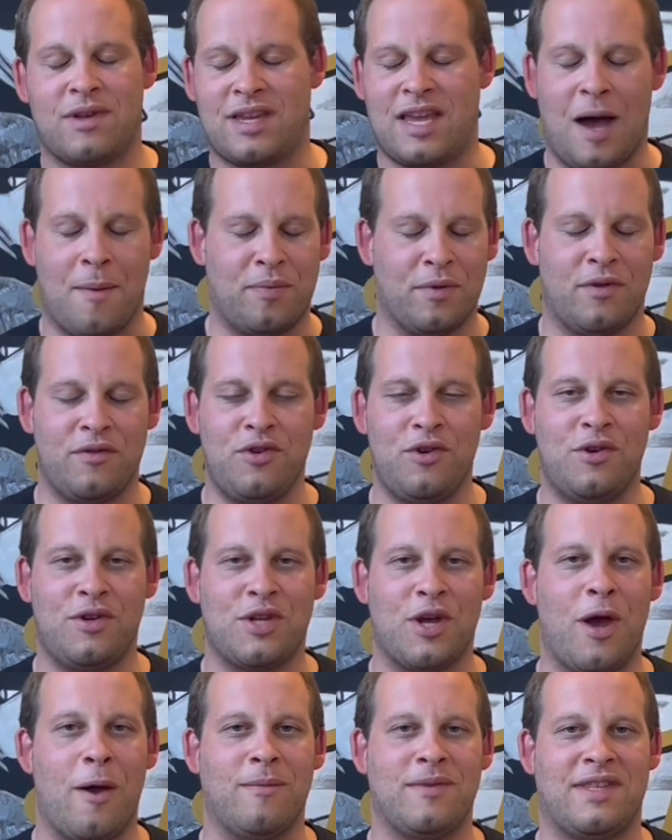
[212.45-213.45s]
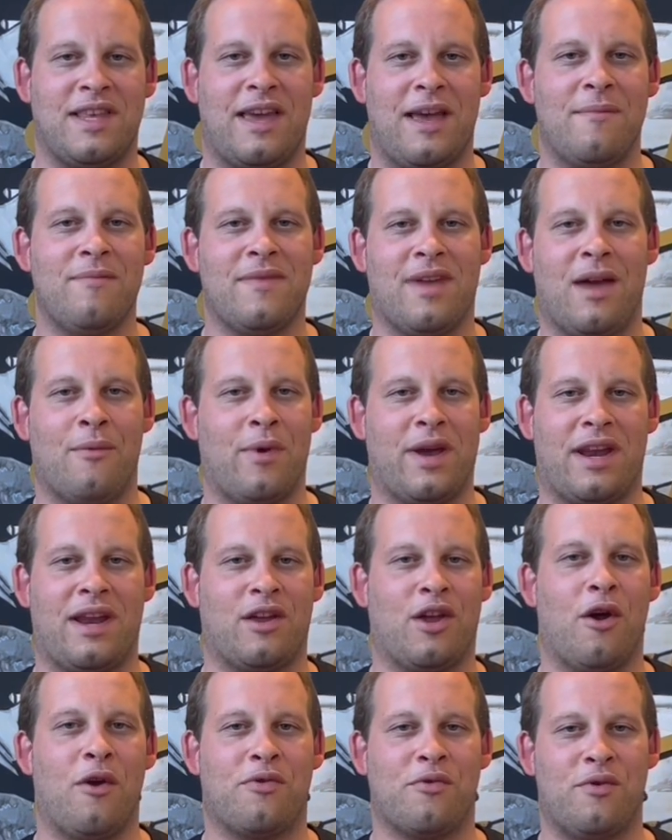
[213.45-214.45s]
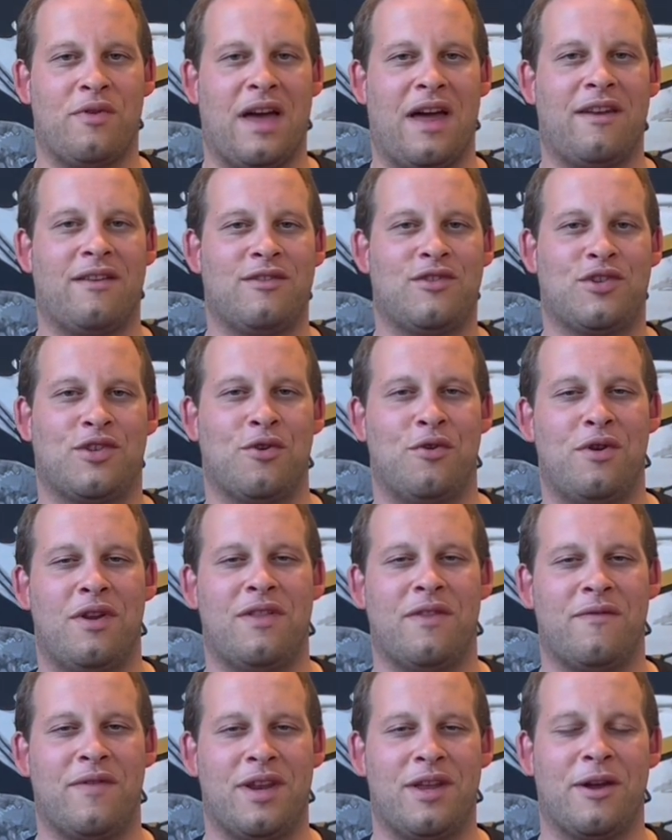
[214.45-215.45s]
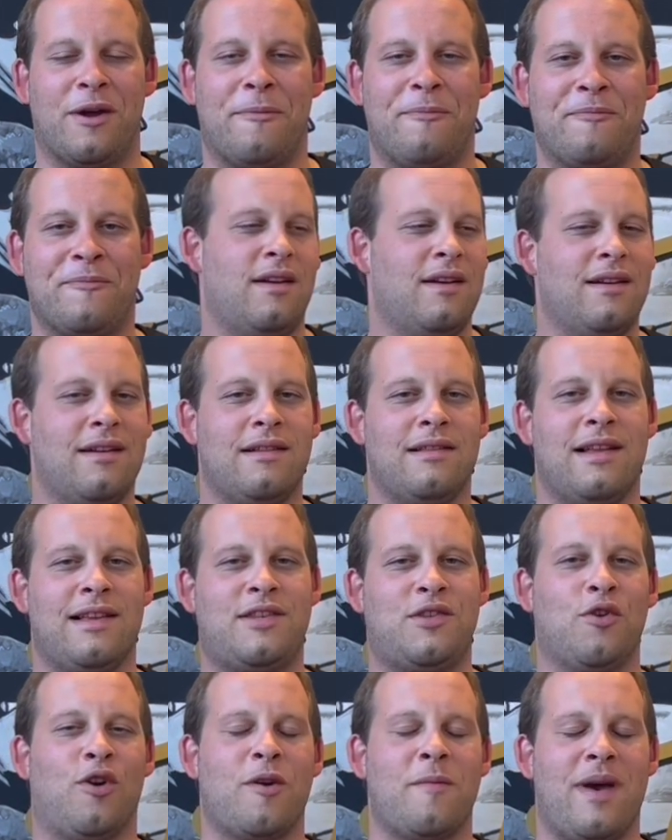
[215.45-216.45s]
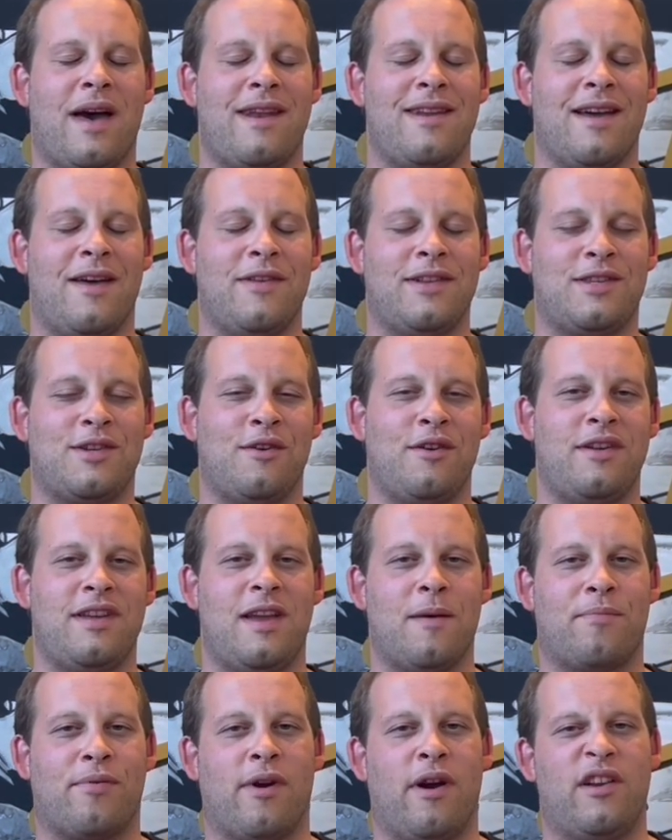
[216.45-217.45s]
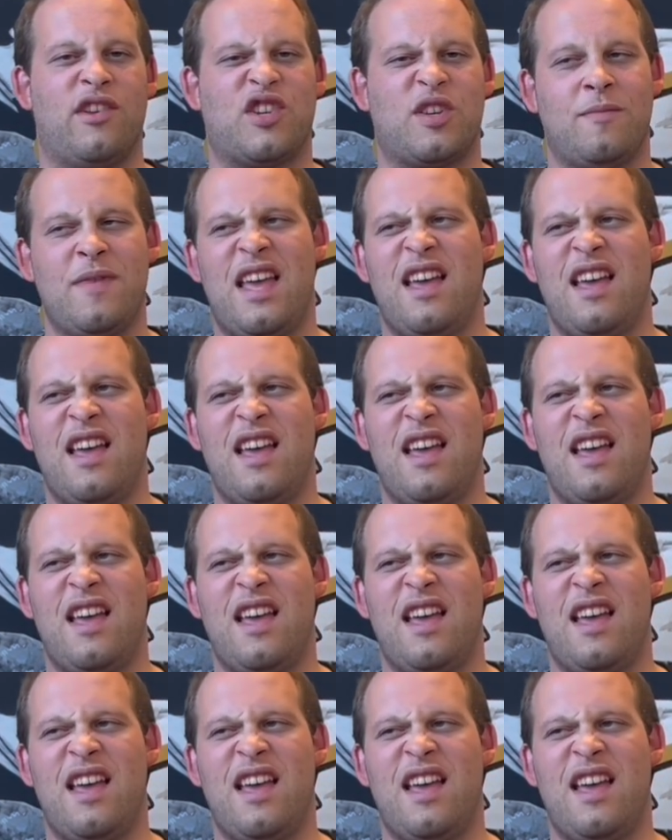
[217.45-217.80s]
Couple of new terms there, and we're going to go through that soon in the video. Let's talk about another 2D approach.